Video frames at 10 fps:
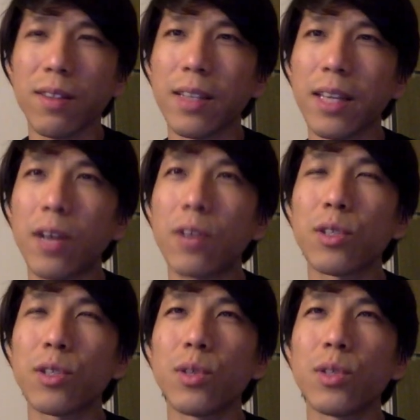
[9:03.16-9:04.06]
like all the
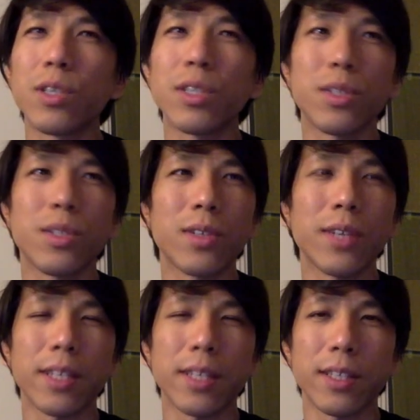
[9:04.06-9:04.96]
soldiers, like